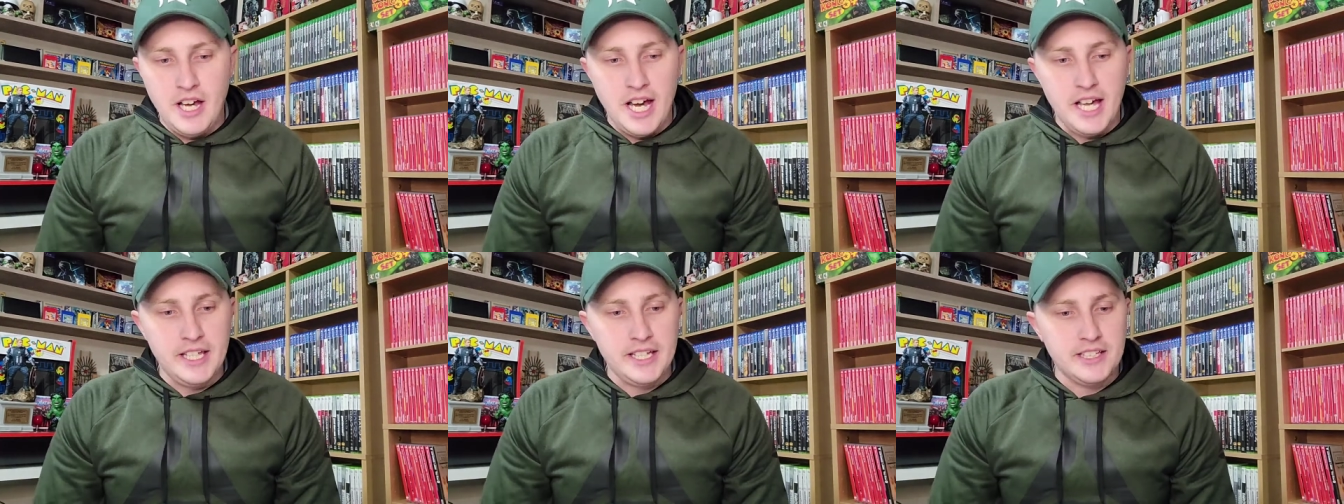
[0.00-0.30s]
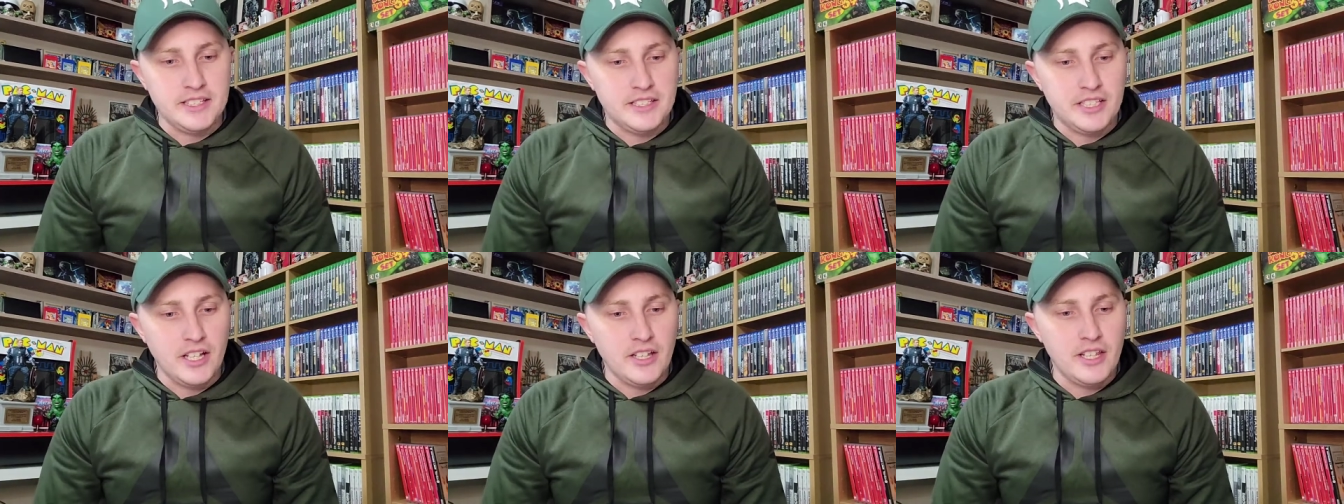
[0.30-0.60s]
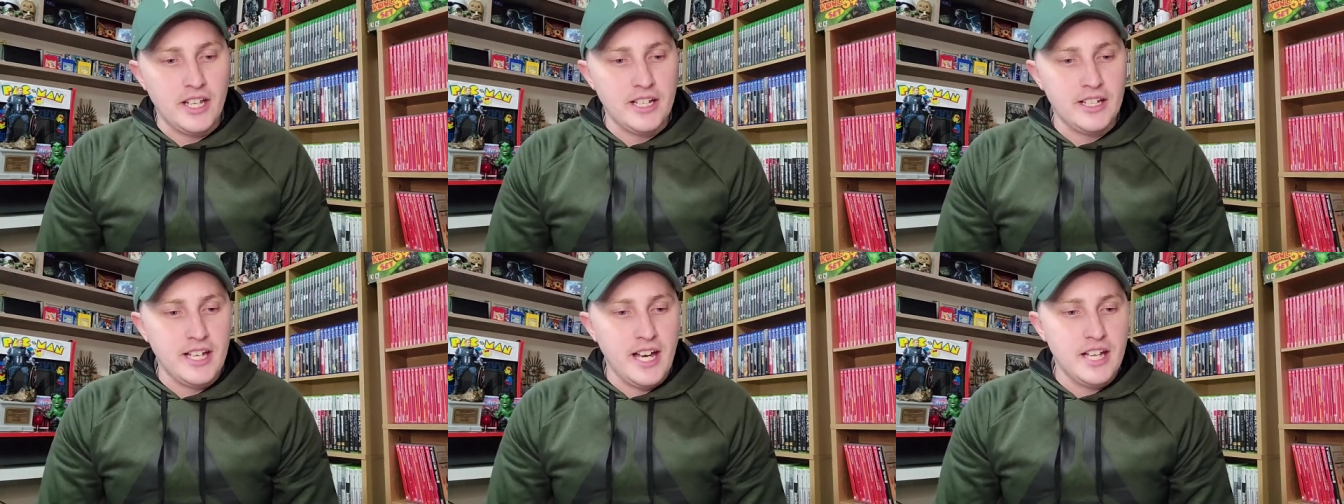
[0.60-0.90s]
I think until
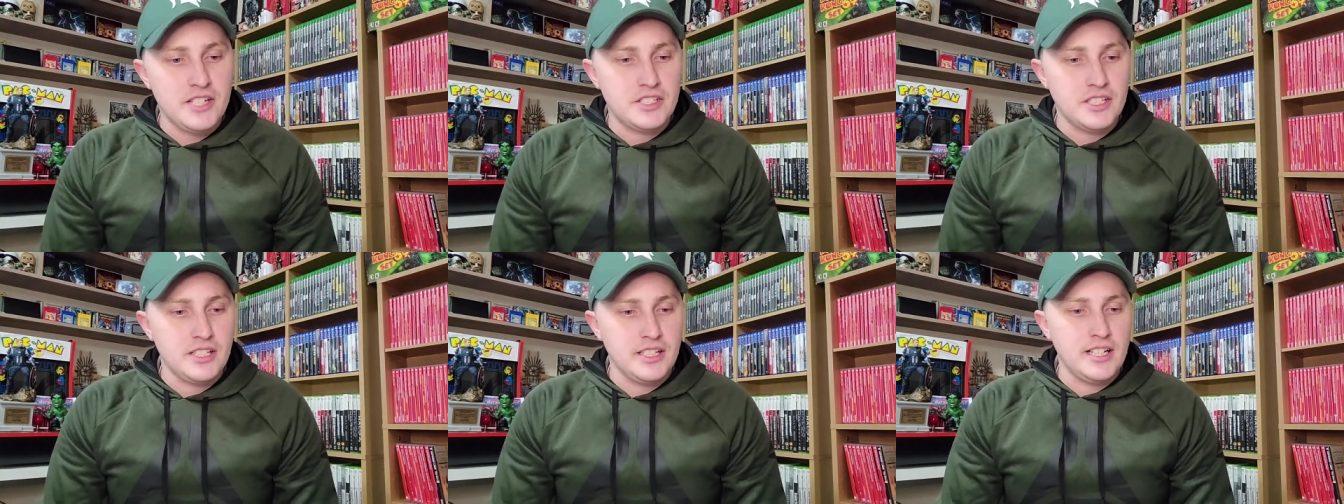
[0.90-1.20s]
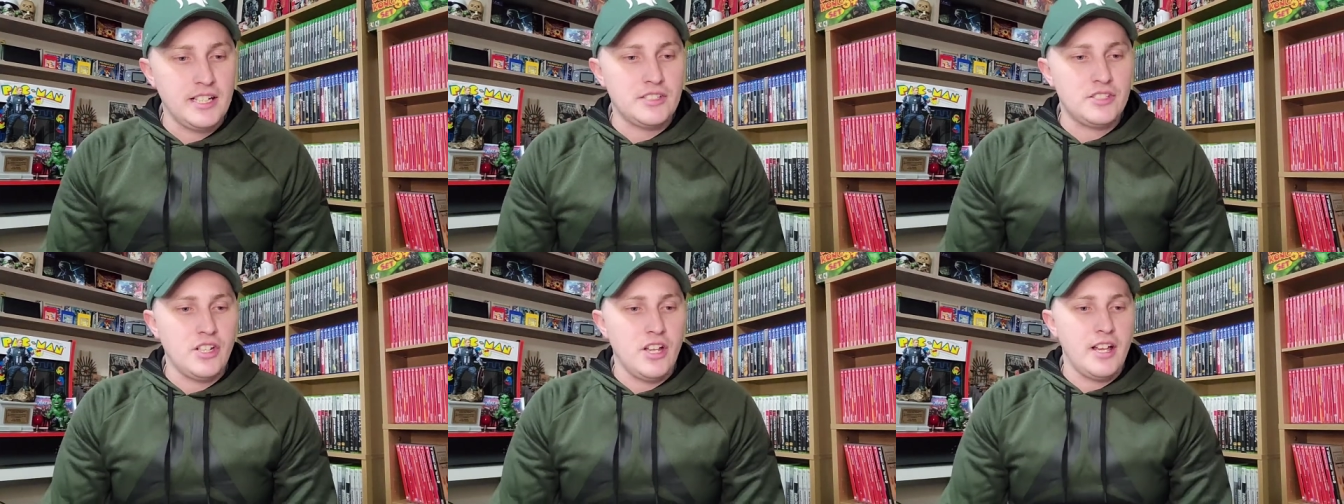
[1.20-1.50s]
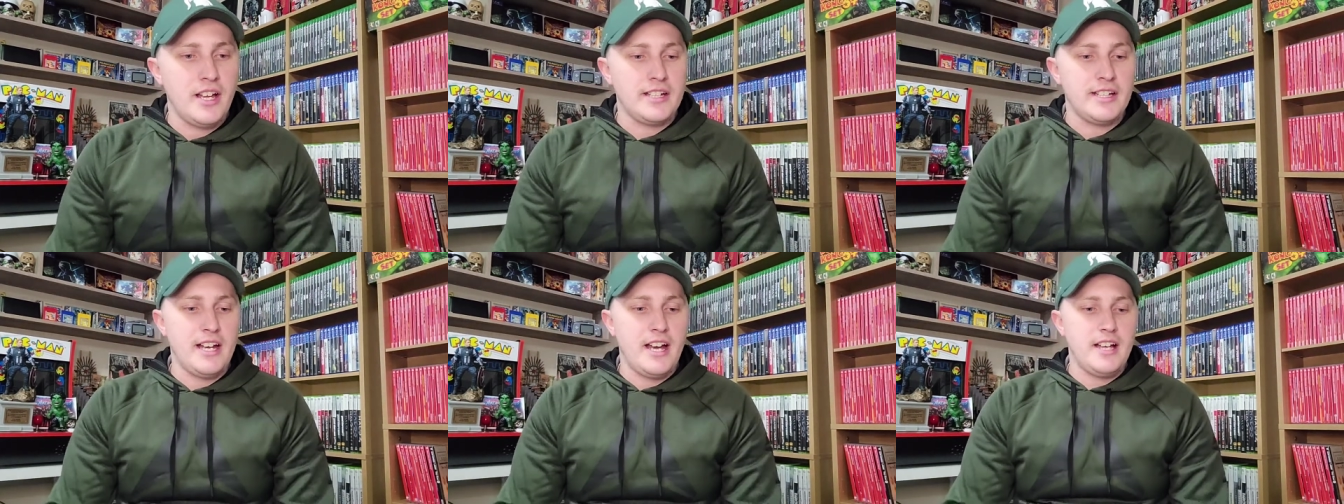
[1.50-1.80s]
then, guys, I think that's
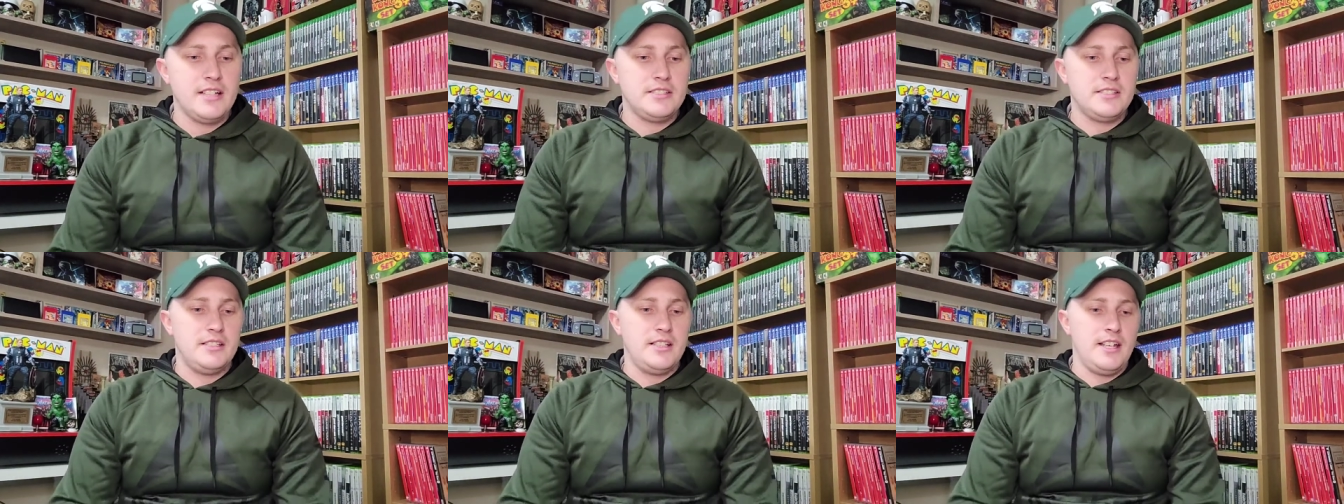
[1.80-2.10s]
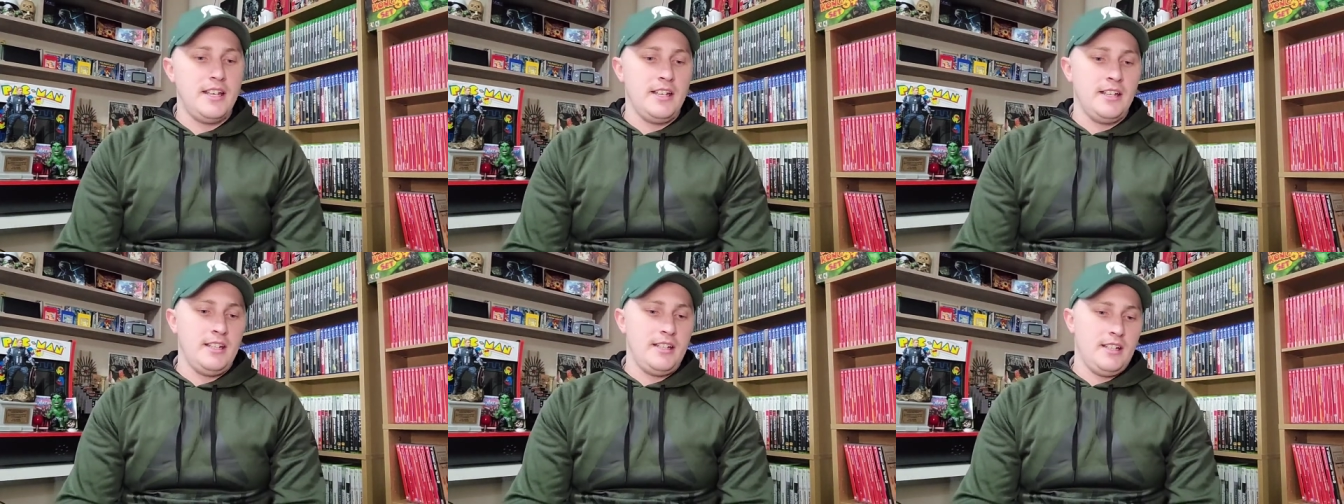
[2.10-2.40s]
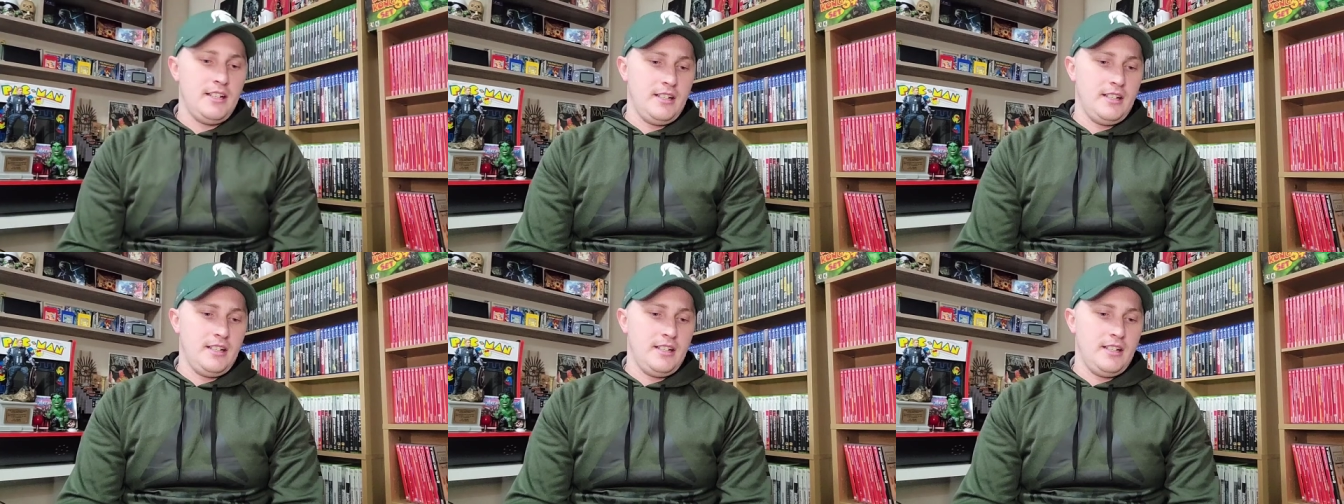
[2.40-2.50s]
all I got today.